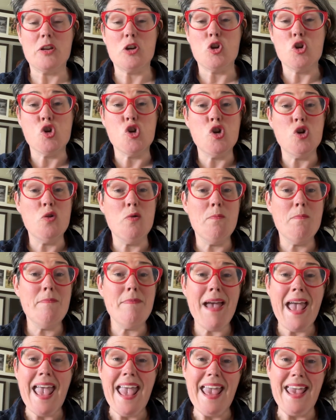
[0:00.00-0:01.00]
You
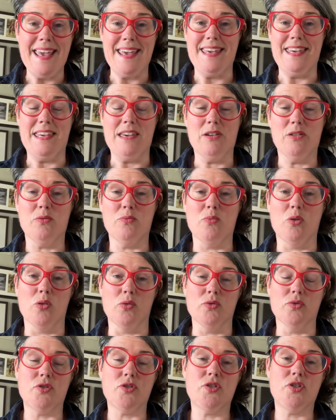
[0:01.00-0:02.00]
may
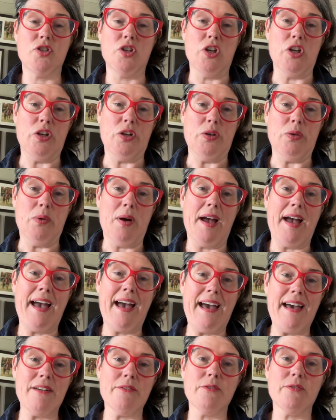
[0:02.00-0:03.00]
want to
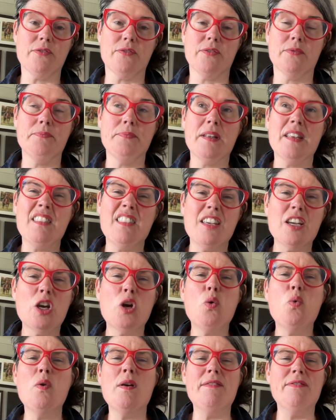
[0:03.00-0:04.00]
have the
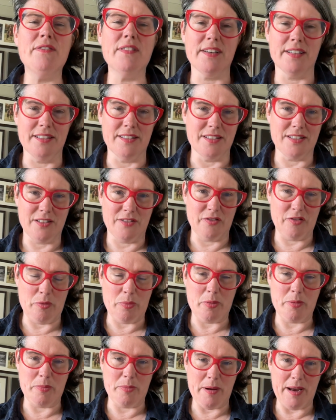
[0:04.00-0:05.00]
equivalent of a
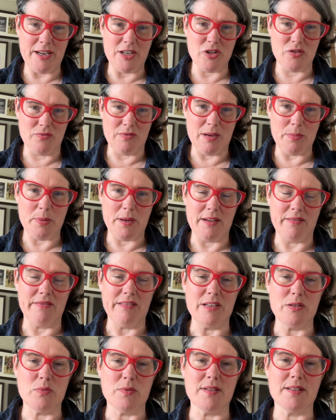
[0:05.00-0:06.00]
probationary
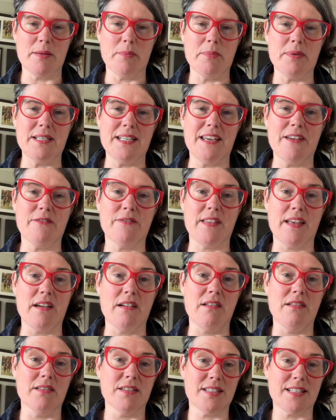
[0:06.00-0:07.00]
period with somebody if they
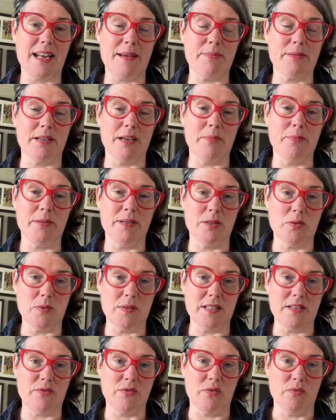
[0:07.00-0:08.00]
are stepping up into a
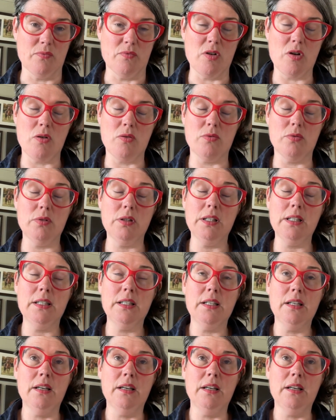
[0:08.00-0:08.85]
different role.